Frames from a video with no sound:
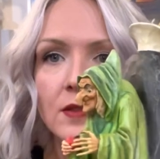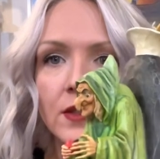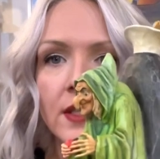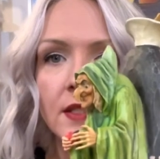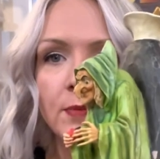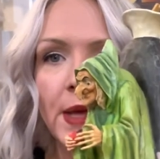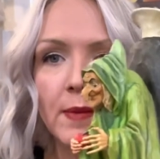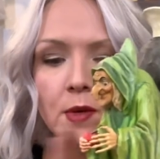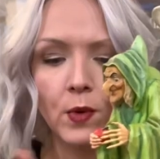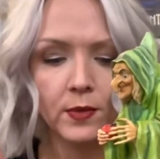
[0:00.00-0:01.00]
look at this
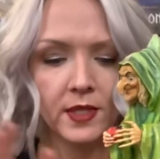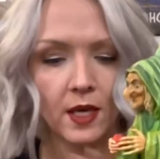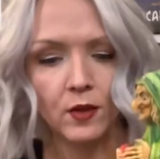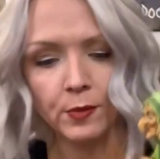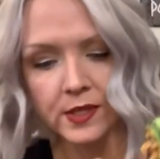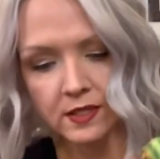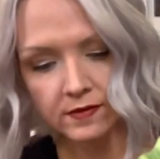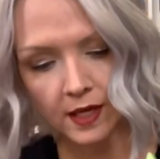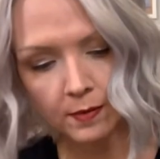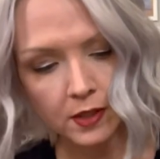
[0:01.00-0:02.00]
baby. Where was the other piece of
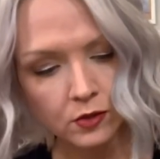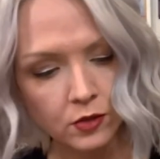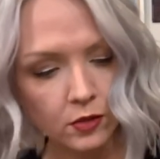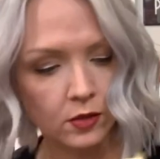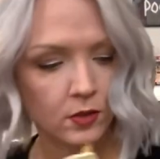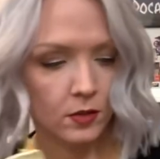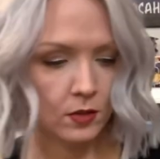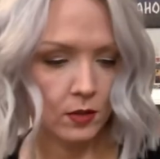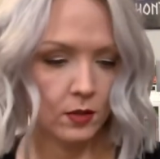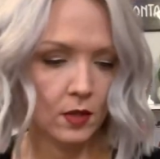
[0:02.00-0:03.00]
damage?
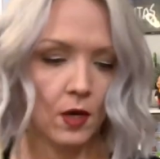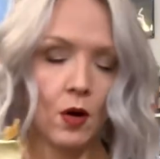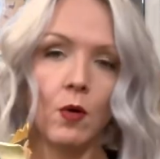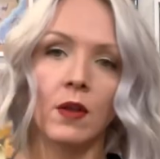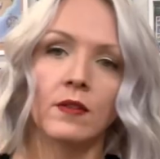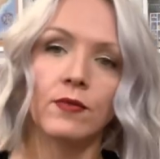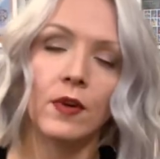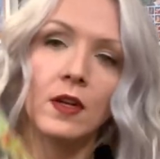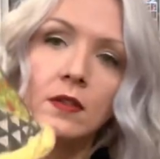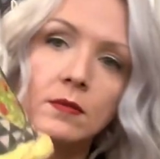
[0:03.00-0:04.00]
Oh, on the
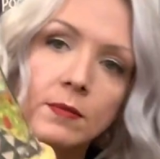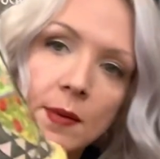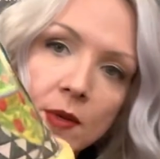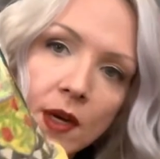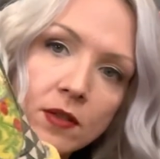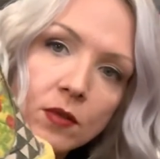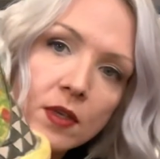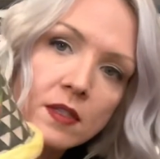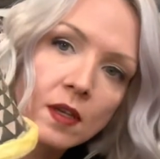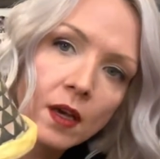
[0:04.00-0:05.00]
front. Maybe you guys
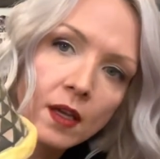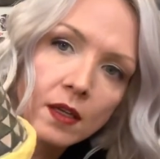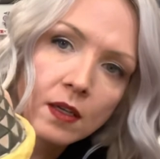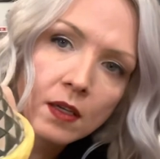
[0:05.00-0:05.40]
already saw it.